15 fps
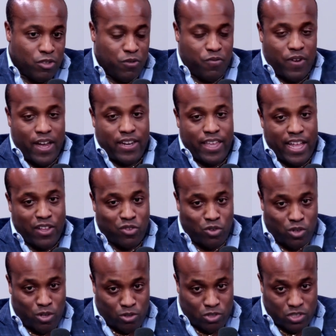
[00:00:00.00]
to fight
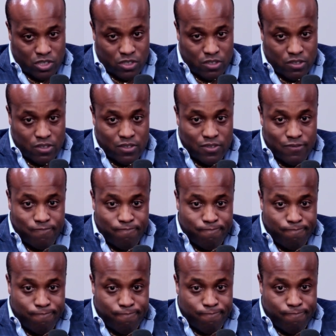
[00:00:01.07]
cancel culture,
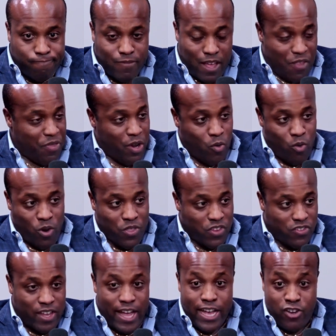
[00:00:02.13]
I think we're on
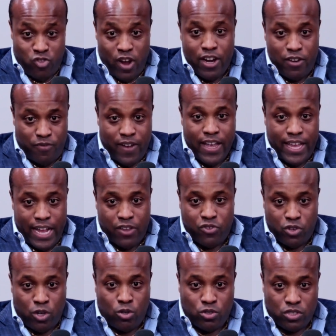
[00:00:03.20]
the side trying to fight
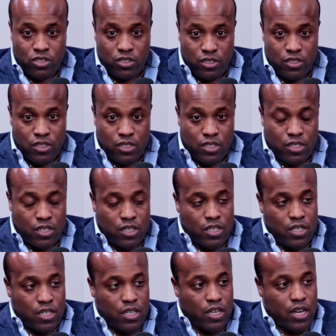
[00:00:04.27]
cancel culture.
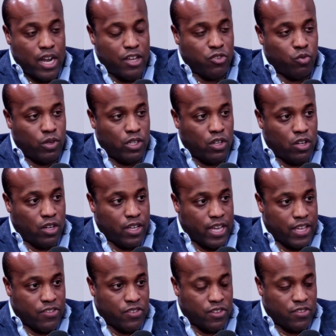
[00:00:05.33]
As we look
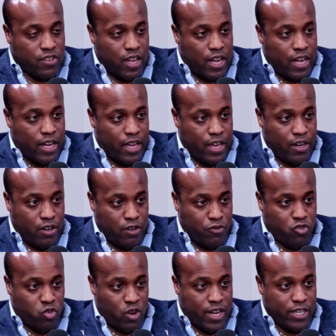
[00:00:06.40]
as the side
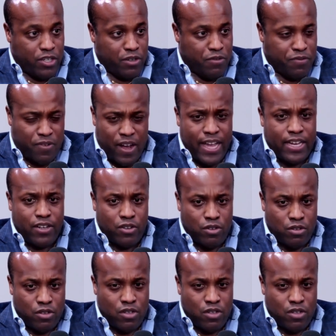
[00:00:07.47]
of trying to fight